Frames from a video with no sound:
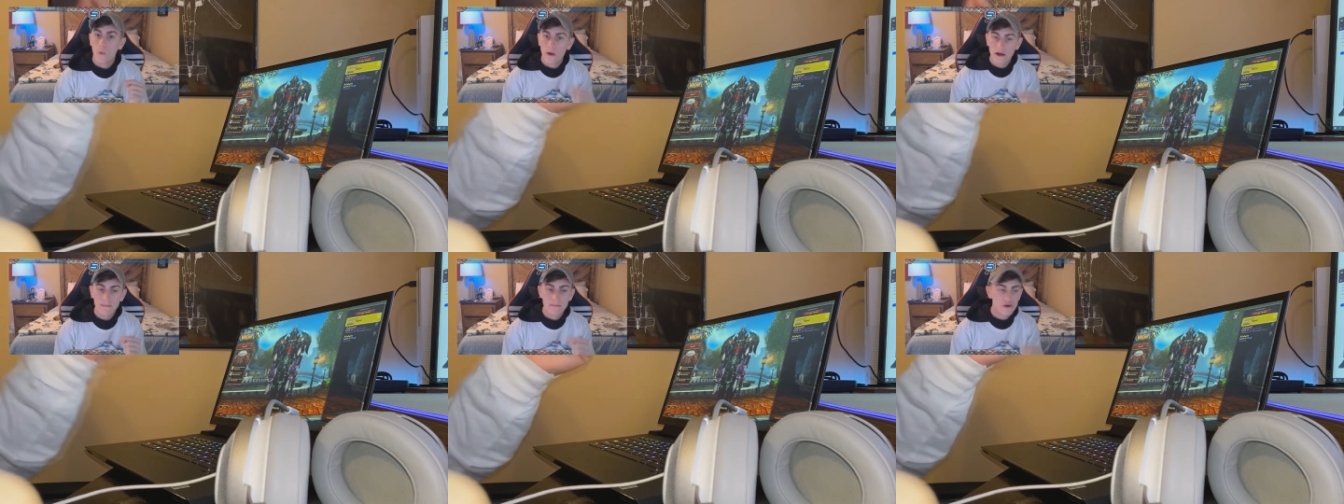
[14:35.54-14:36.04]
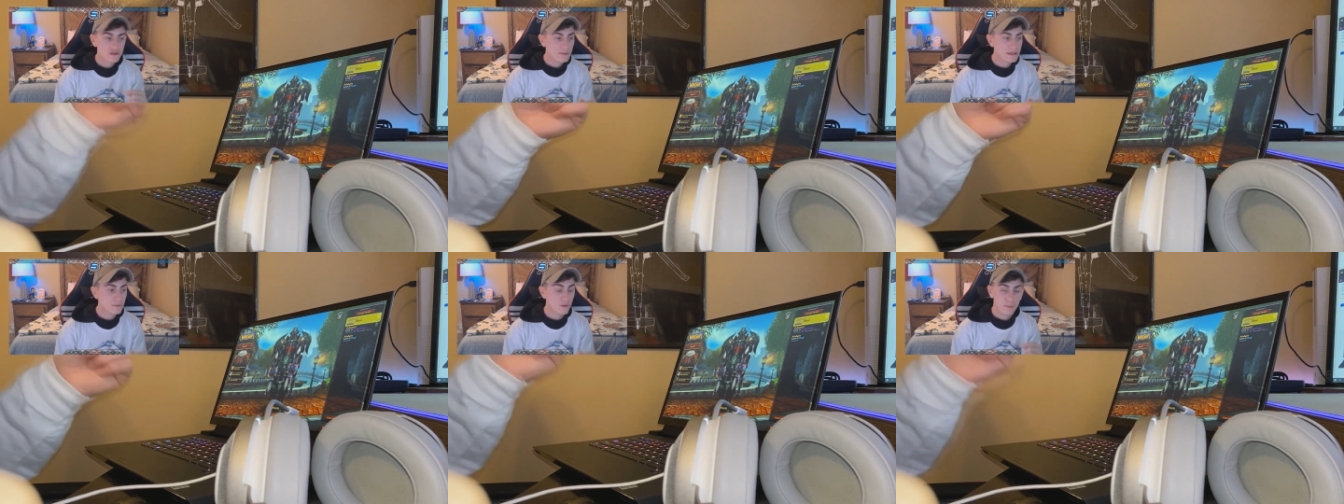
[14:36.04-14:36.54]
Where do
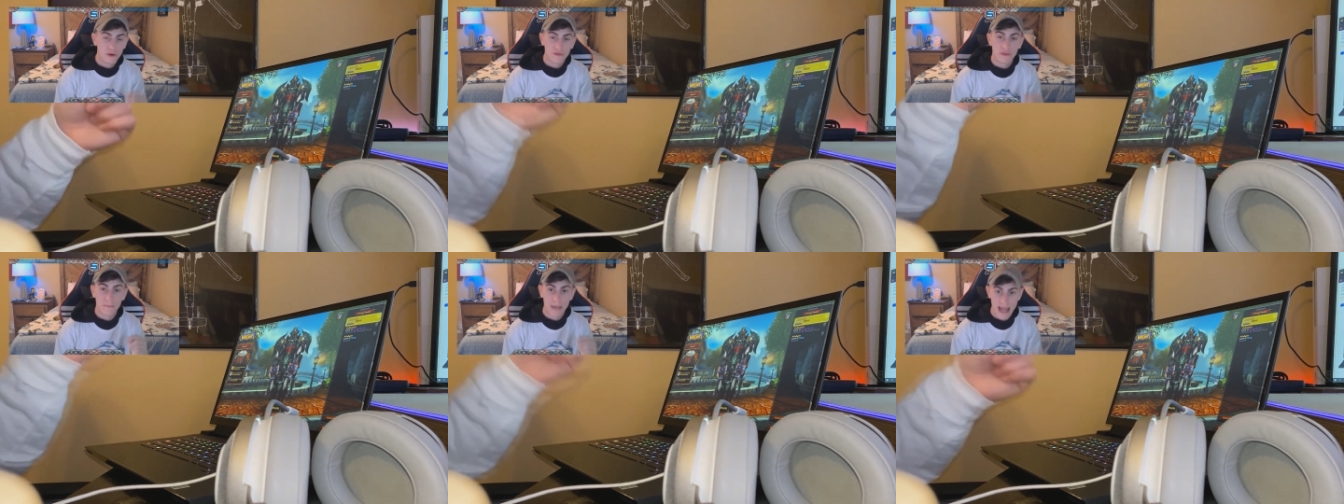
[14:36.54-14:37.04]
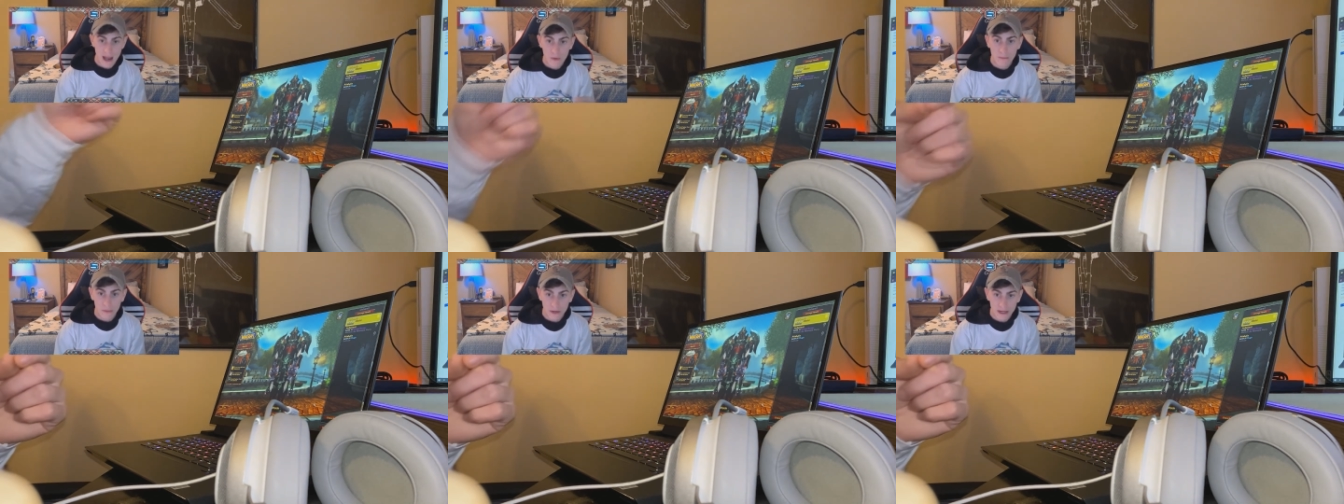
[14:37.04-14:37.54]
most people put the
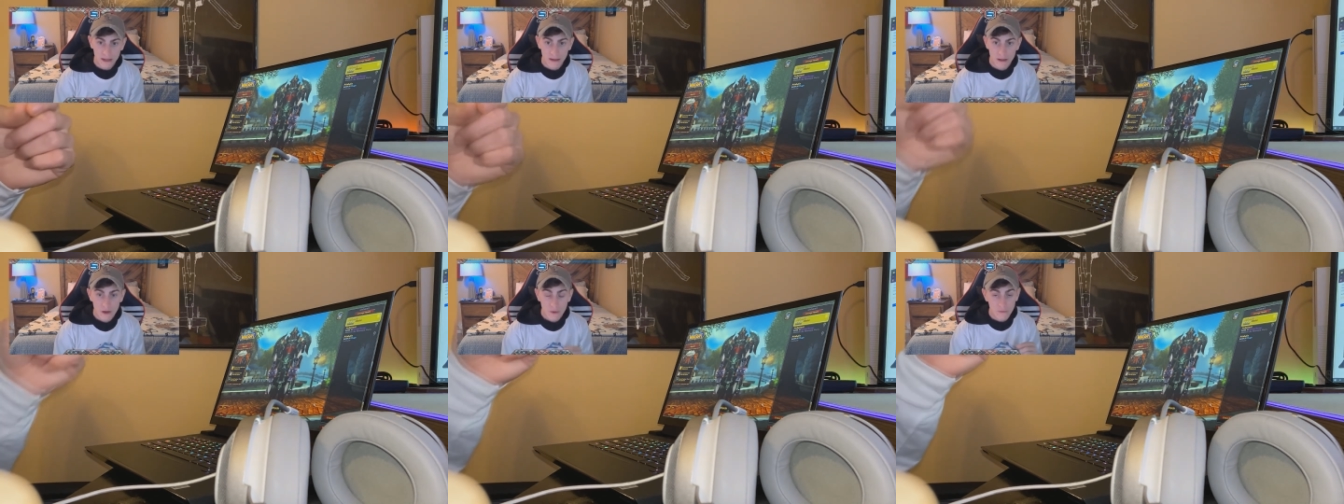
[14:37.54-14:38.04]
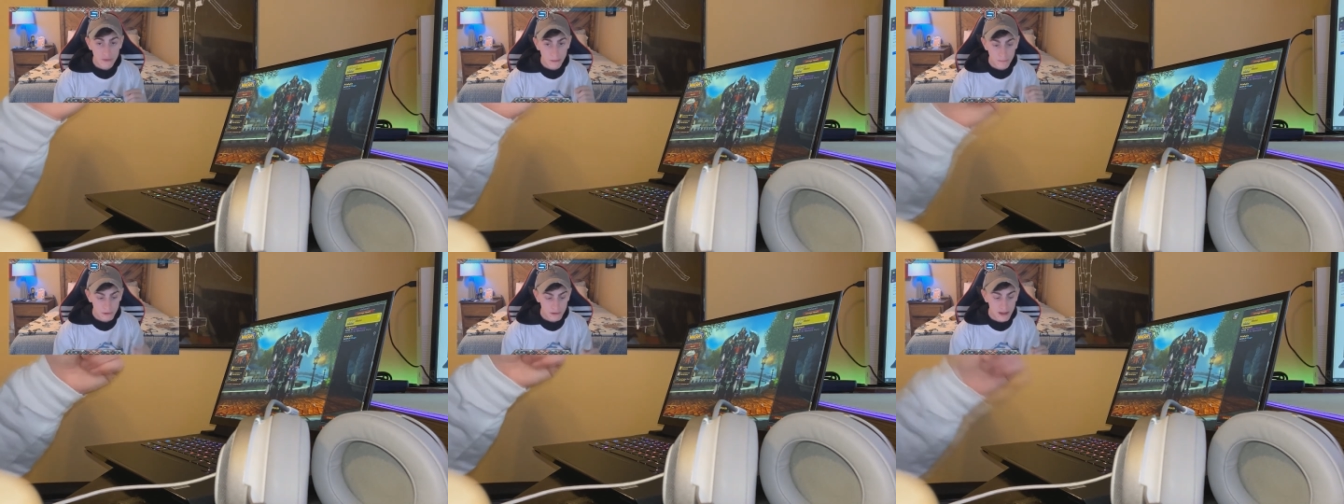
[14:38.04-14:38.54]
power brick when
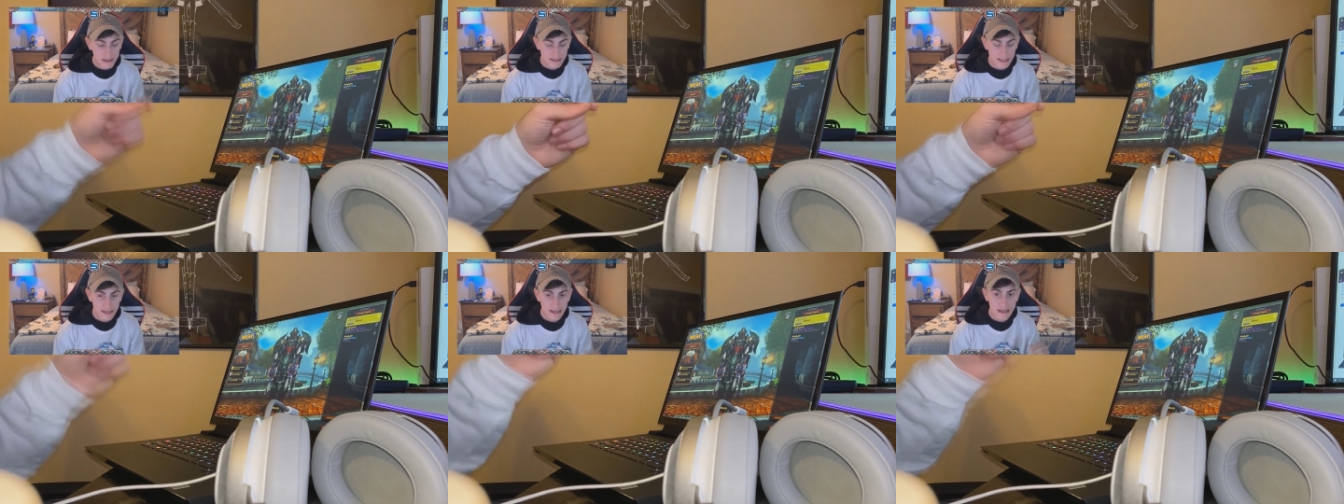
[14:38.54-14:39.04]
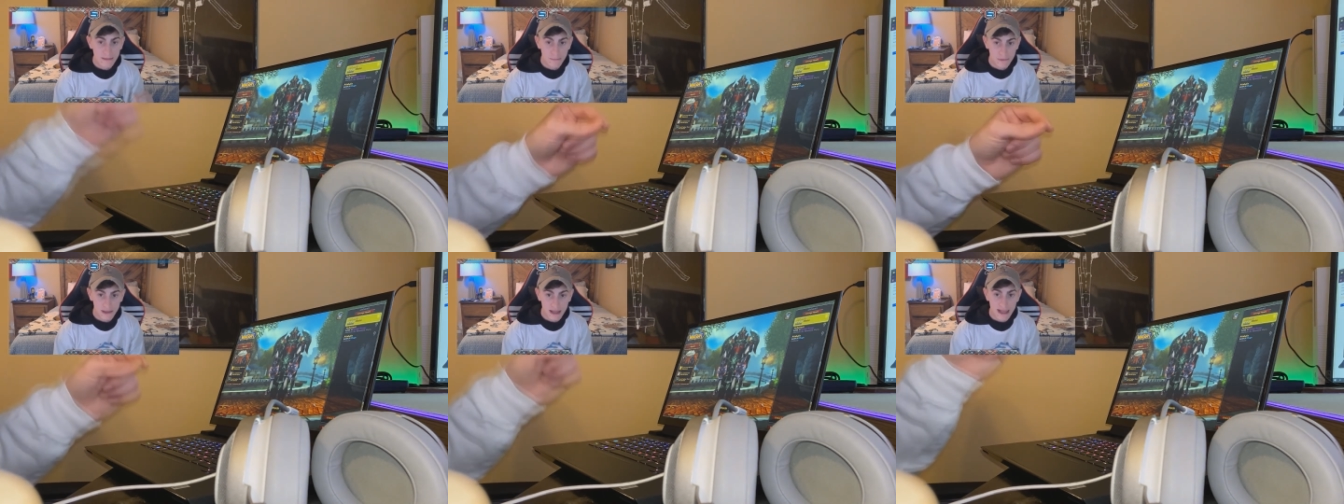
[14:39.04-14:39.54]
they're plugged in
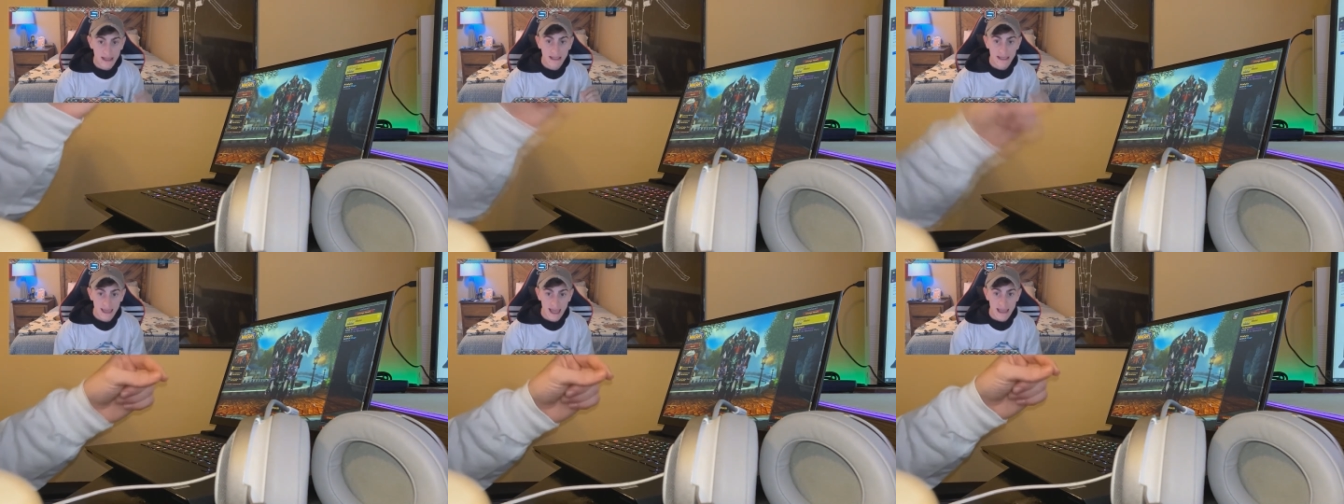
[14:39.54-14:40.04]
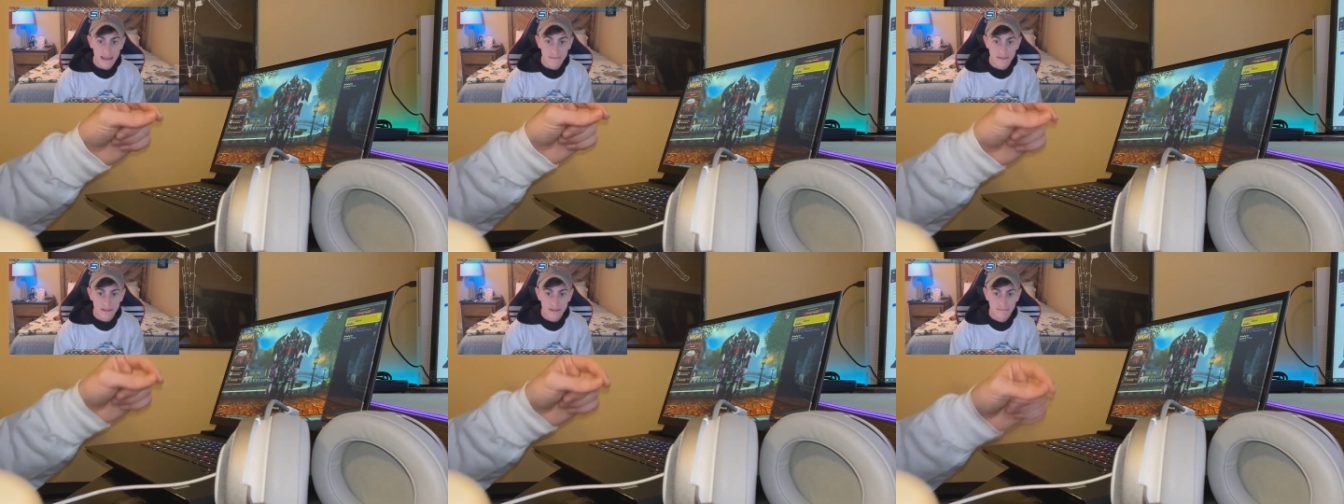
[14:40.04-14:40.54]
and playing
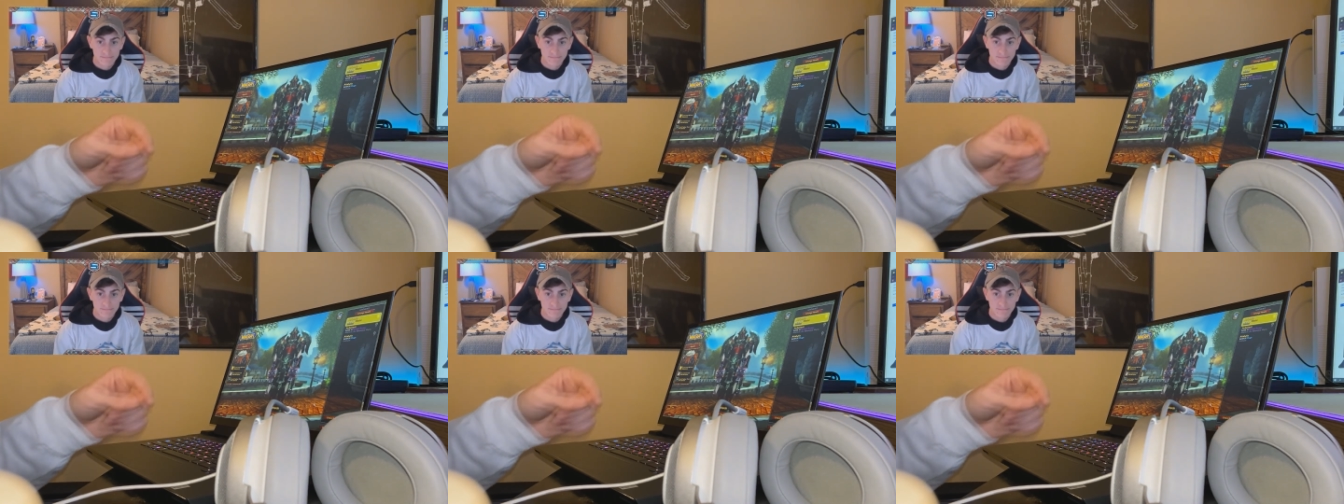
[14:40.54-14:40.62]
games?